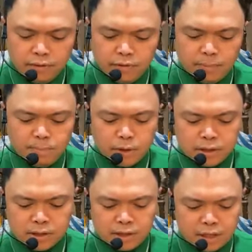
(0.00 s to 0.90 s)
The very
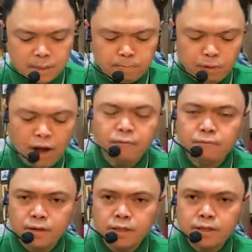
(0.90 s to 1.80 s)
person that the
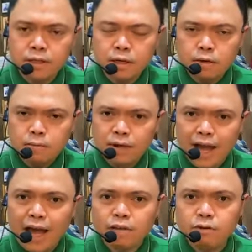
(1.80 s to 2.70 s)
prophets
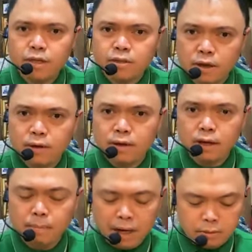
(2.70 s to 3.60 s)
were actually
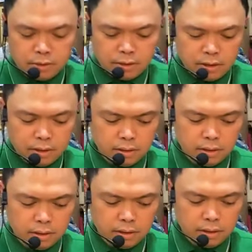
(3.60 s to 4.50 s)
talking about.
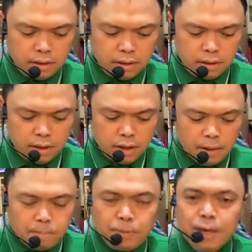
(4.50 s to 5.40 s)

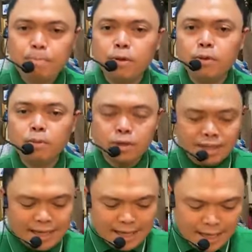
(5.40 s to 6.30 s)
People
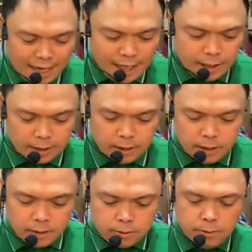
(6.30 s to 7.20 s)
would kill
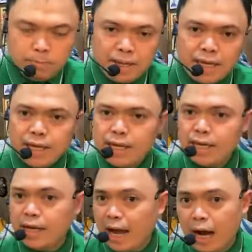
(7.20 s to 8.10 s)
to
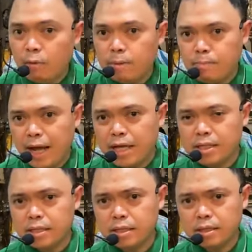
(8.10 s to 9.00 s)
be in our
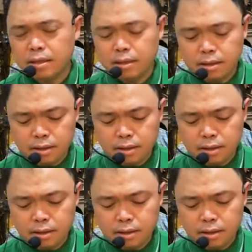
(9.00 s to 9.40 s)
place.